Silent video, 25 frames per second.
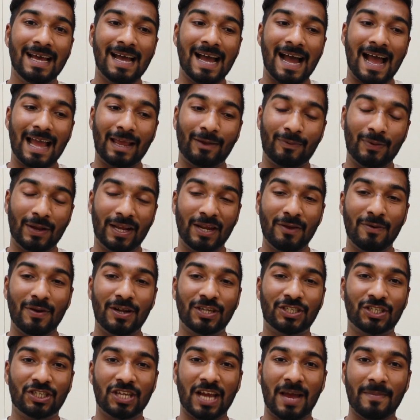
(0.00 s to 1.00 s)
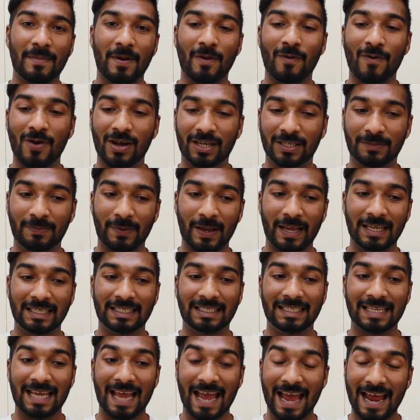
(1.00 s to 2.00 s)
I quickly want to share my
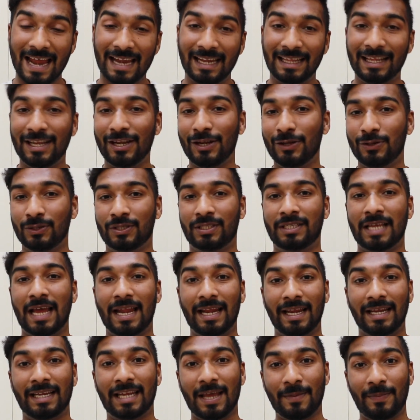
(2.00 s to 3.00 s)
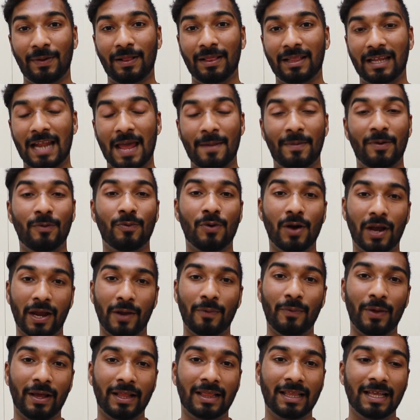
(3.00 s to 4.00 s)
workspace and the new standing table that I've been working
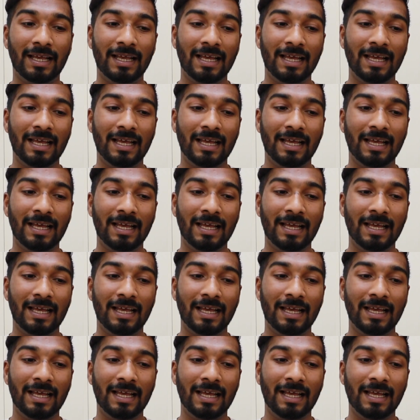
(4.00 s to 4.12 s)
with.